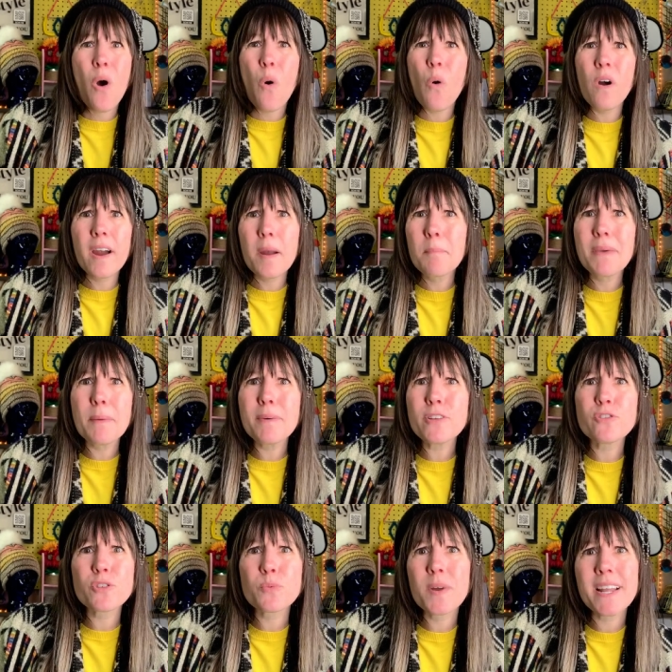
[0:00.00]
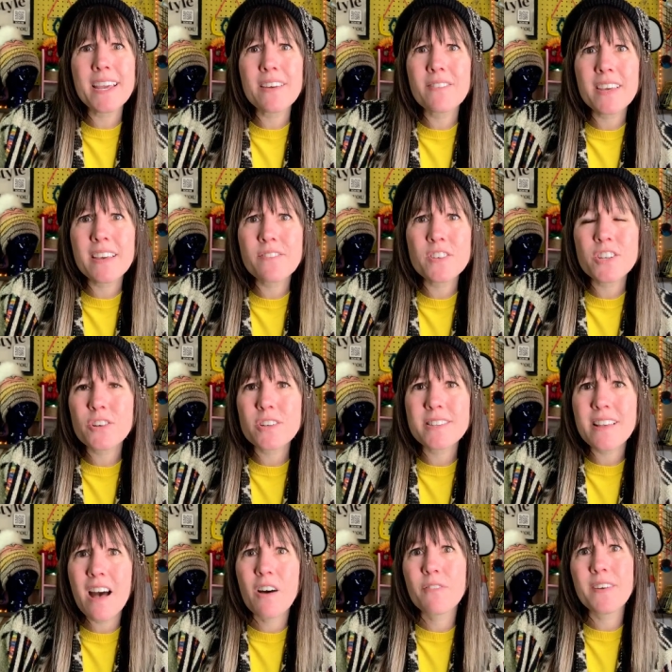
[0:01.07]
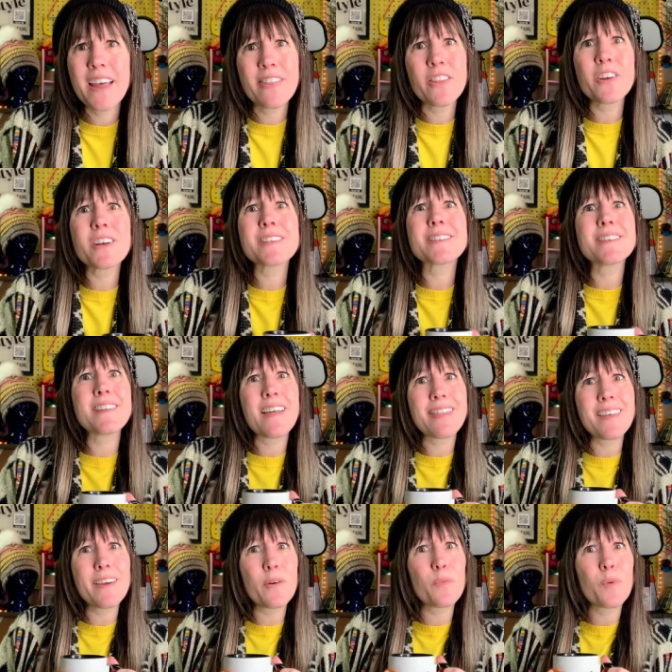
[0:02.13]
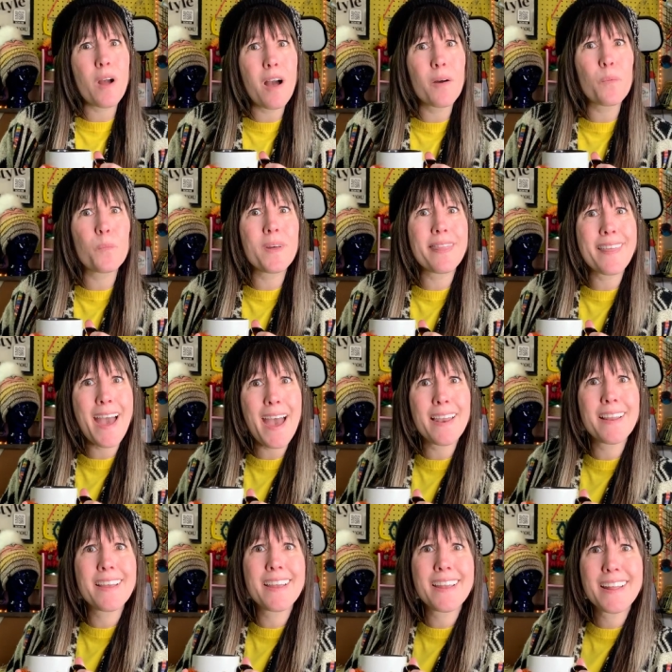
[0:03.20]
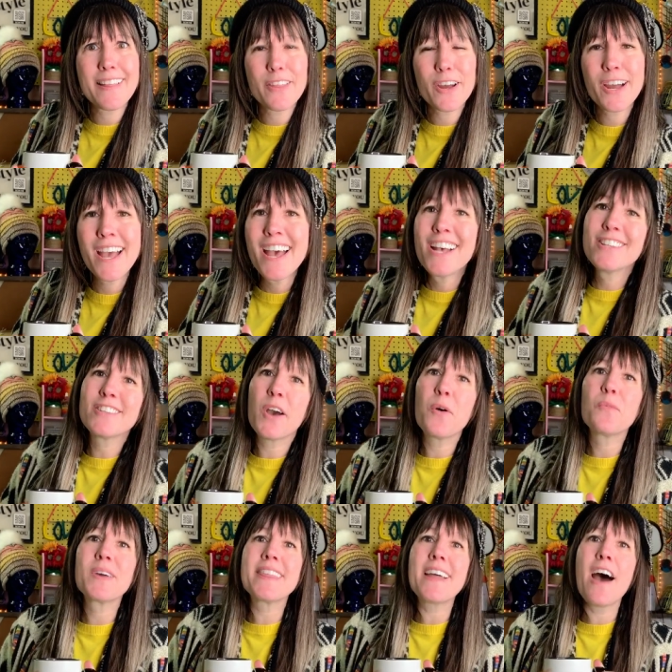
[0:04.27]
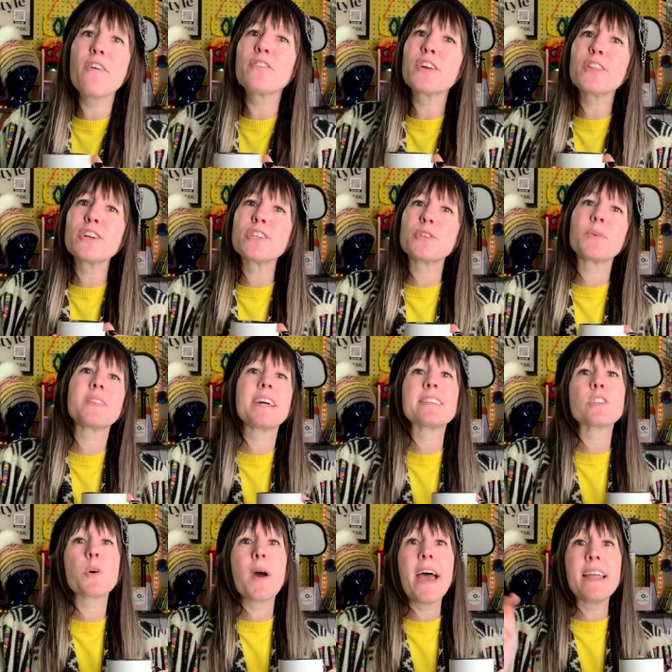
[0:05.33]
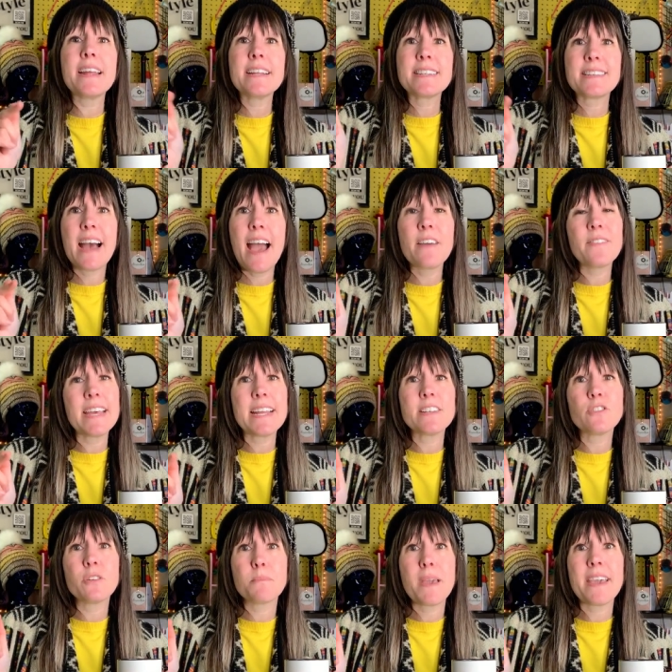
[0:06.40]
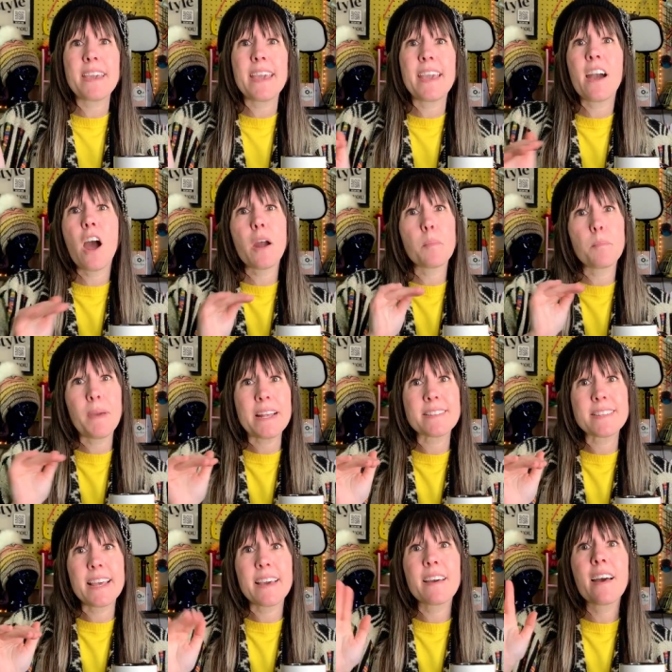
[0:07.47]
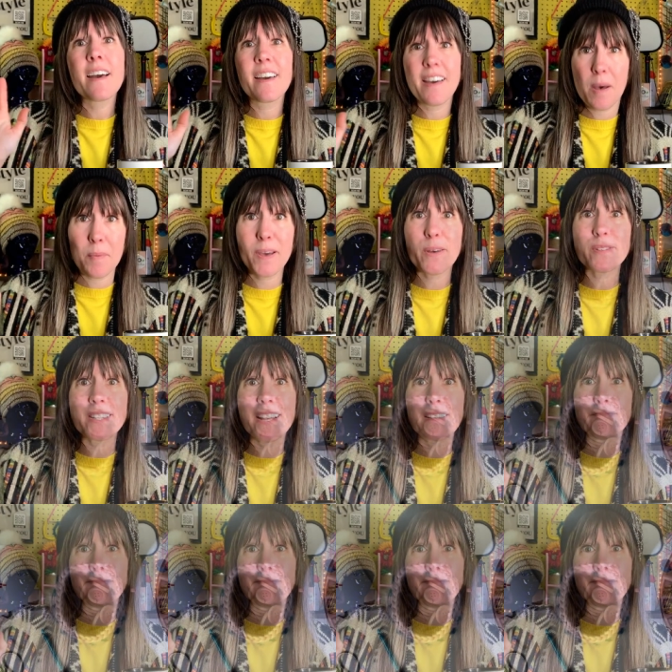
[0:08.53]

Or maybe you just want to give a gift to yourself, and there is nothing wrong with that either. So without further ado, let's go ahead and dive into making our basic cup cozy.